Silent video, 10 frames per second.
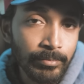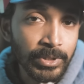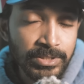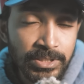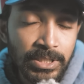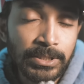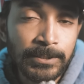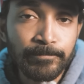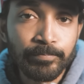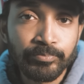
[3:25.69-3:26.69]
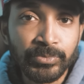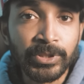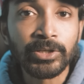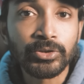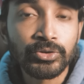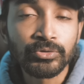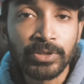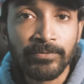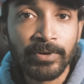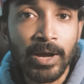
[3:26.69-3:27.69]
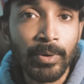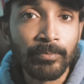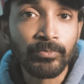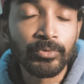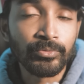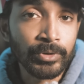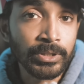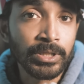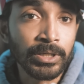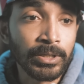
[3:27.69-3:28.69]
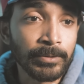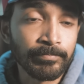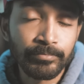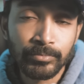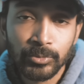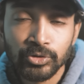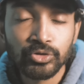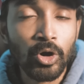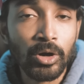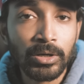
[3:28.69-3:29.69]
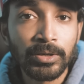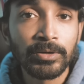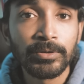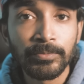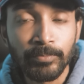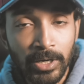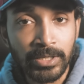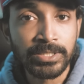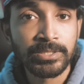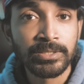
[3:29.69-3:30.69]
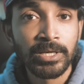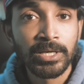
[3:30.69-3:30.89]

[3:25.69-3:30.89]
but still they should have come up with the stock parts